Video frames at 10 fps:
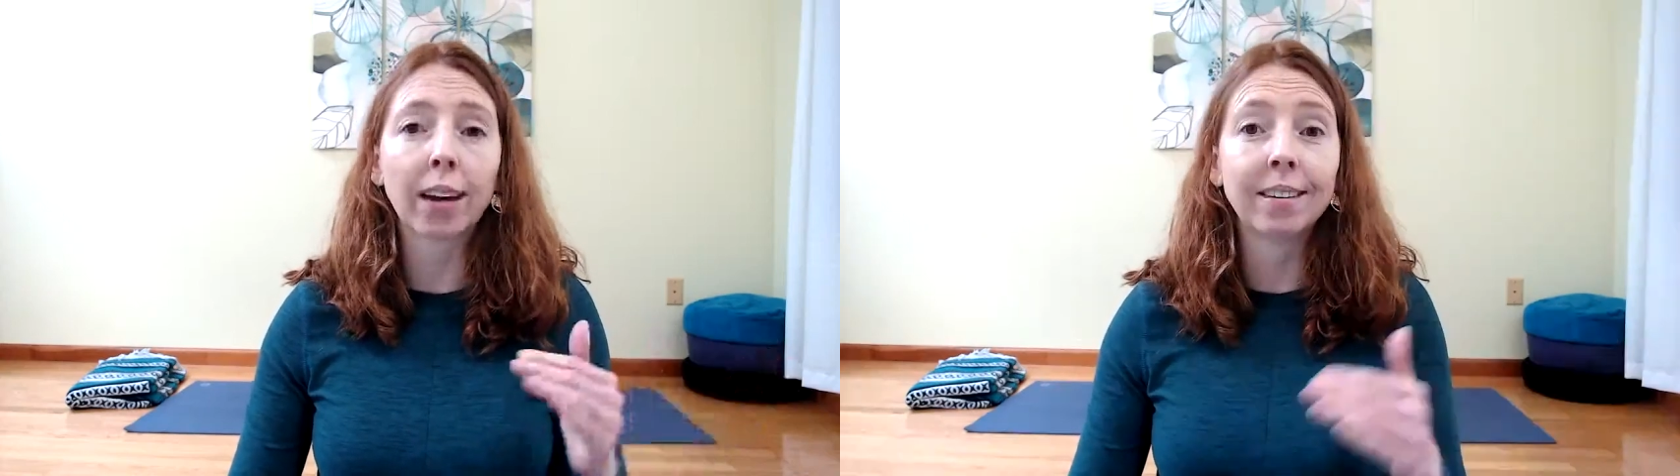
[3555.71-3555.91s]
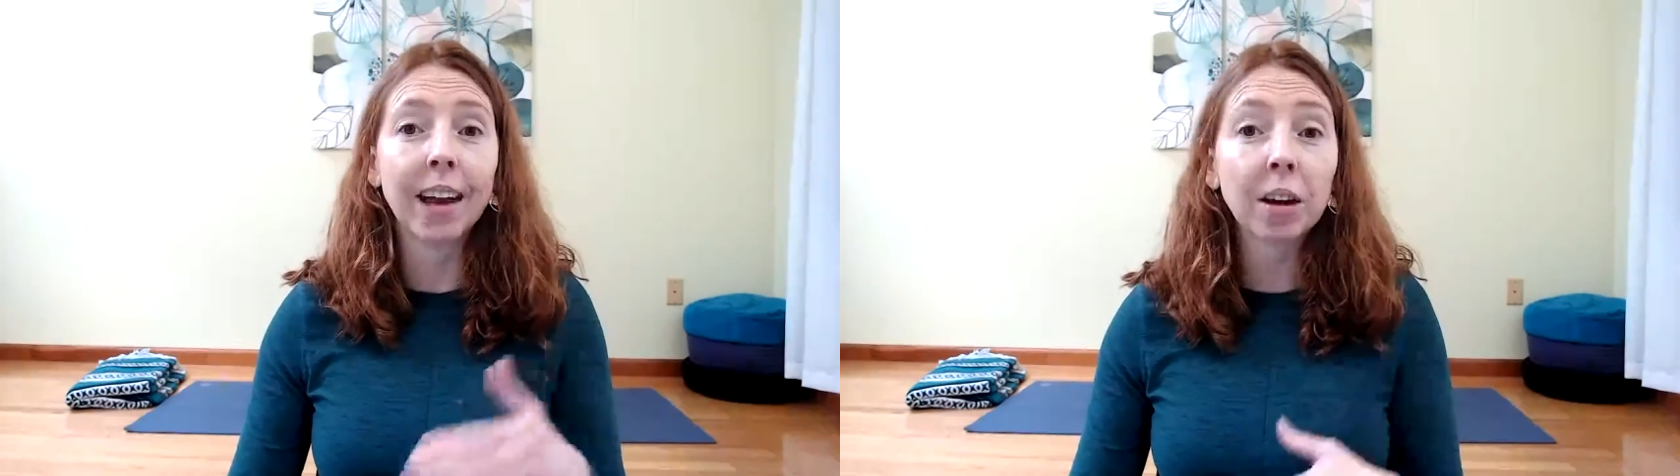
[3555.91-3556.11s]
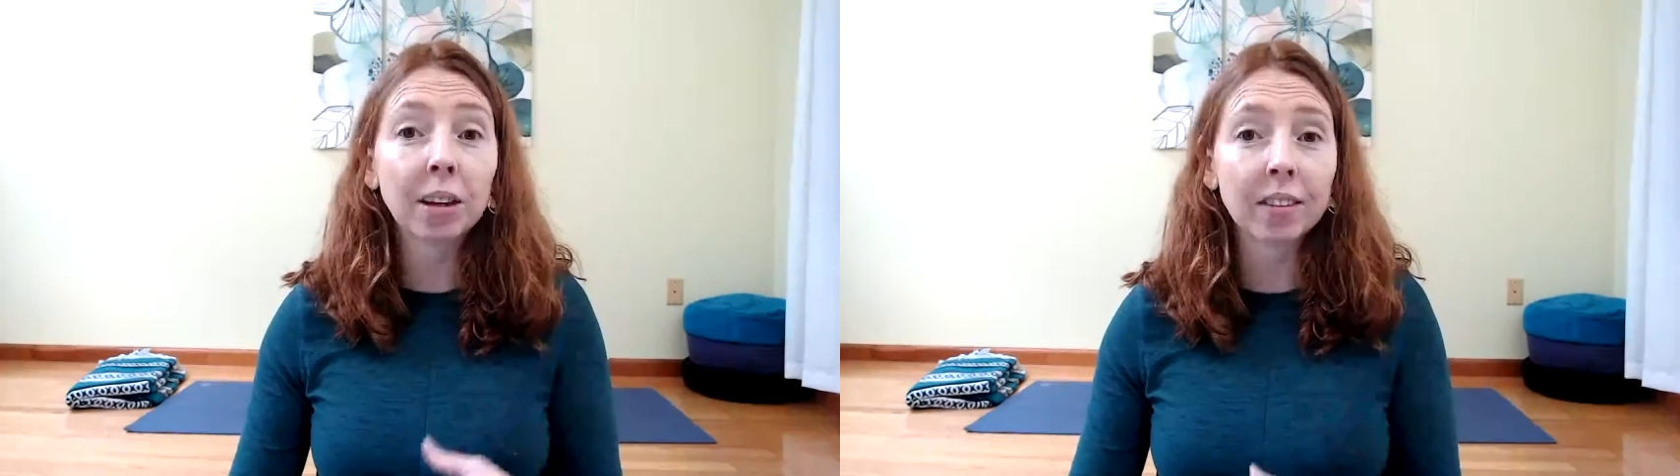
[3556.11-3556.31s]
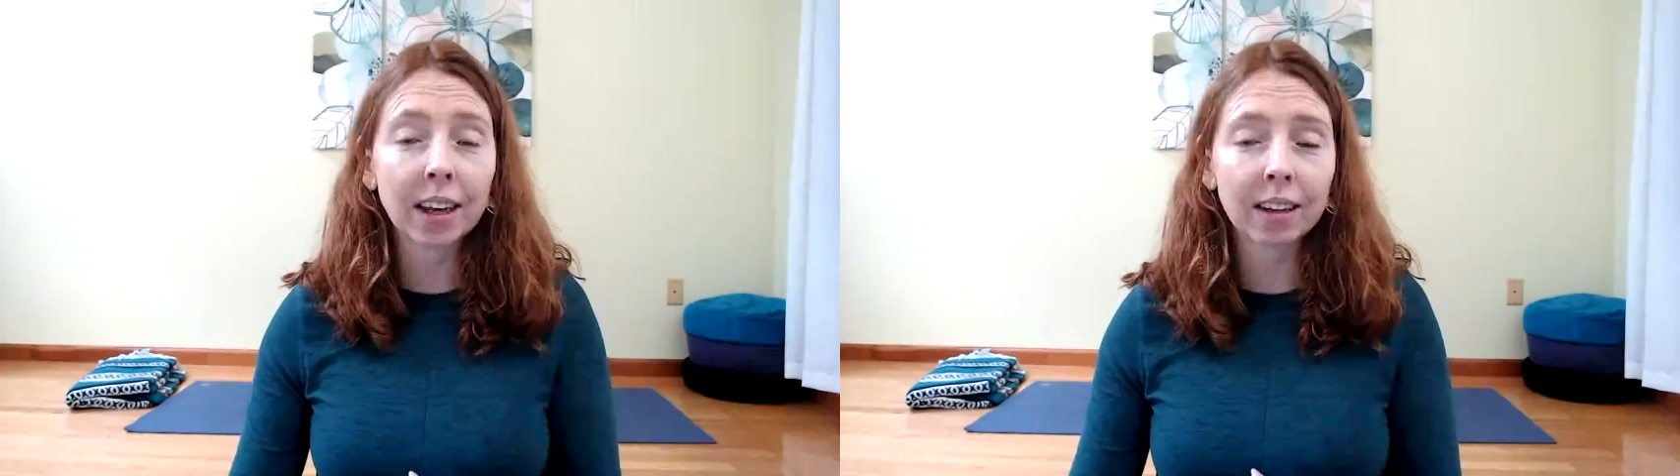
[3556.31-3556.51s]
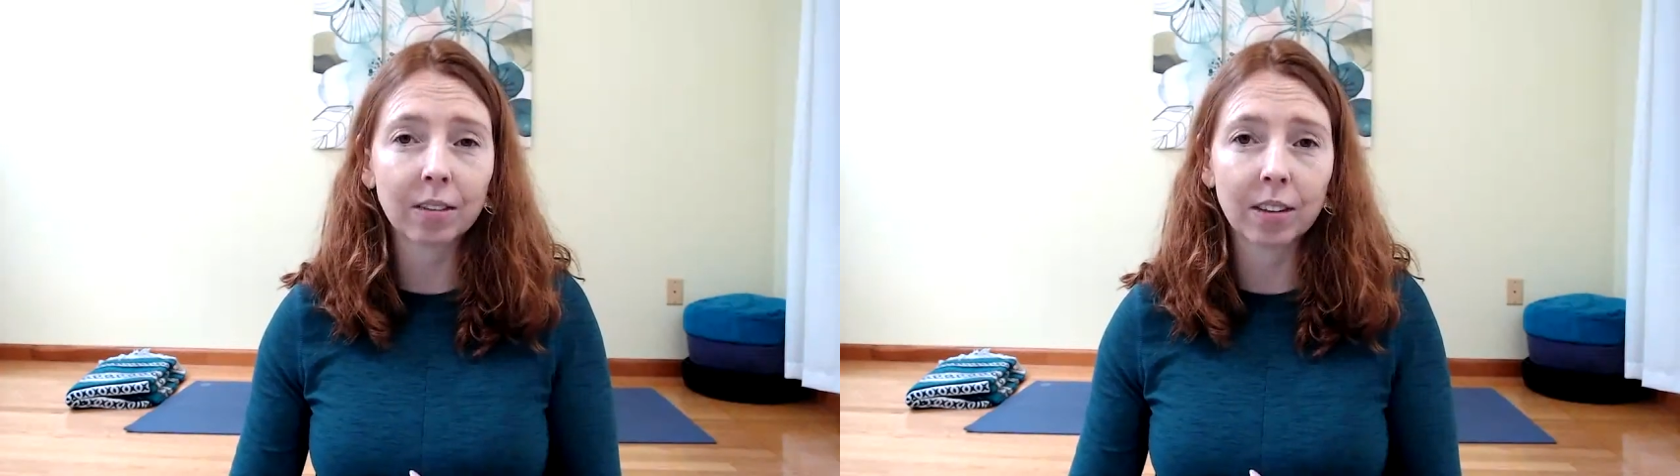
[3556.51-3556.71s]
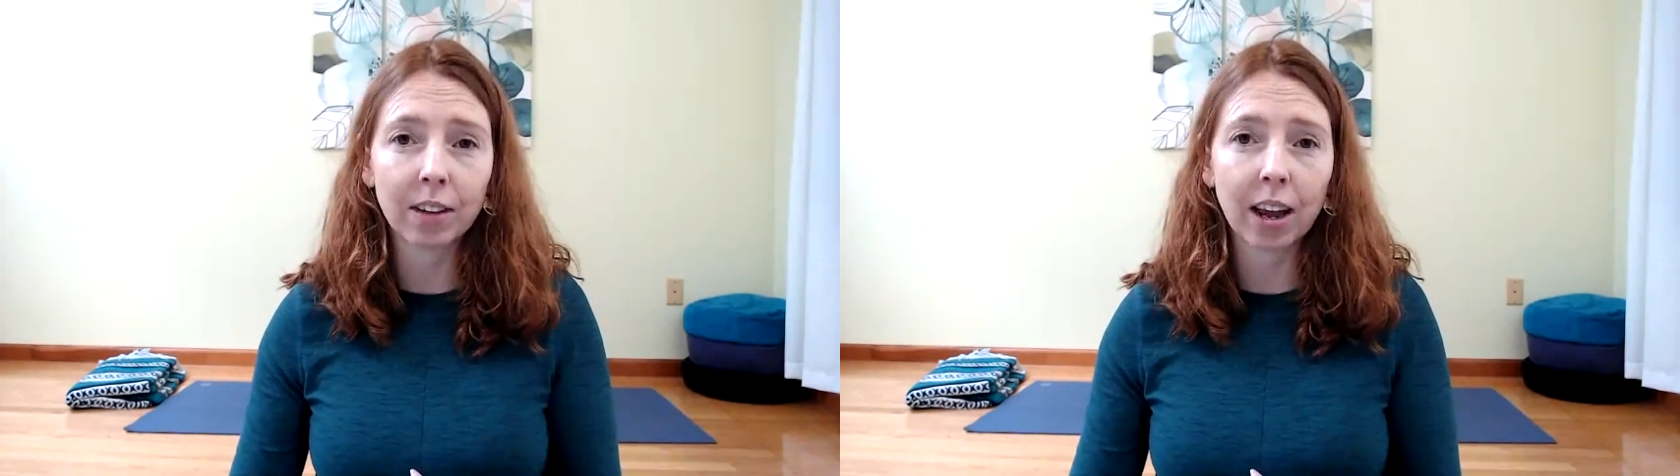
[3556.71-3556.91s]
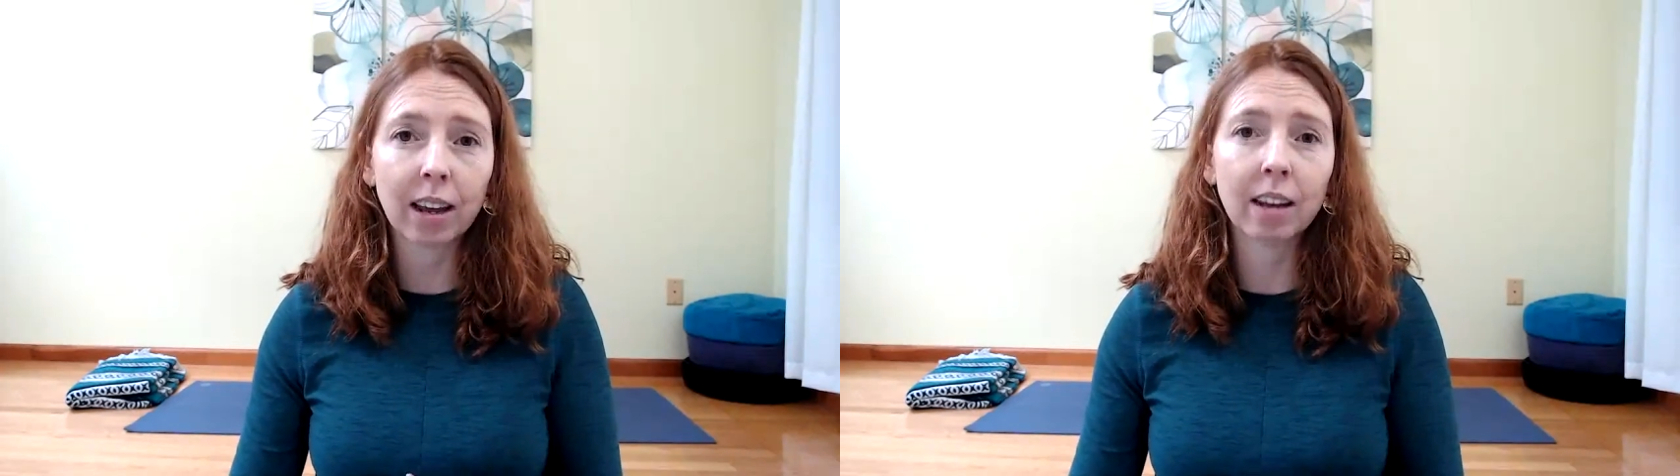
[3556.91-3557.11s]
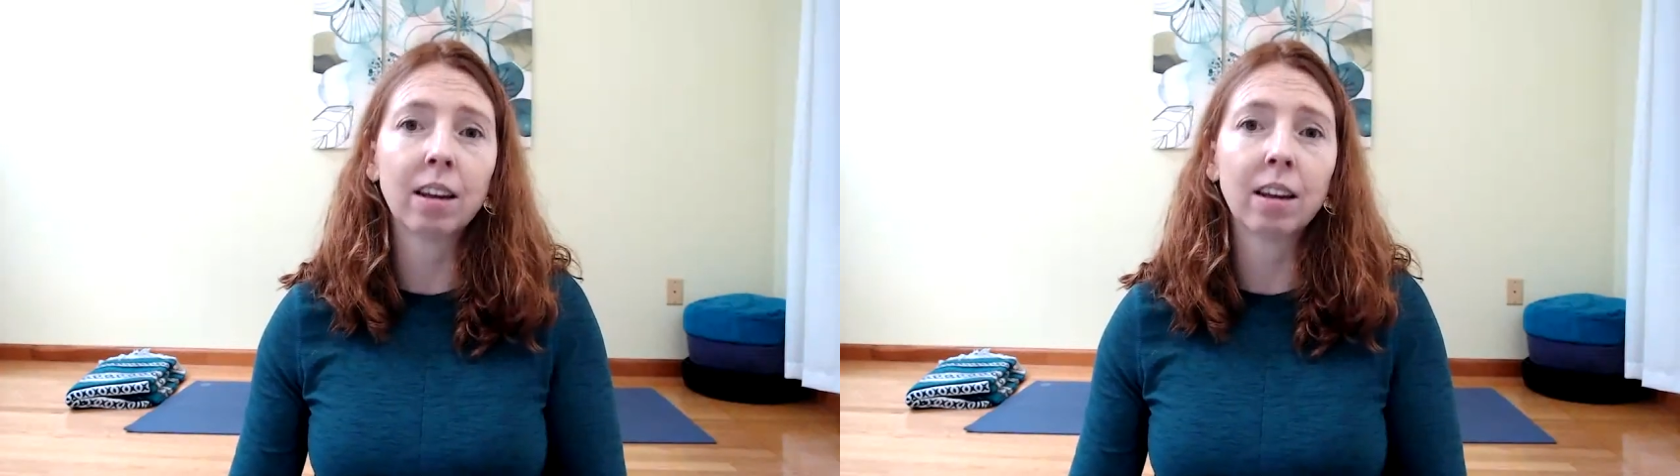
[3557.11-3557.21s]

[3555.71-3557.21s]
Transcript: down at the end of the day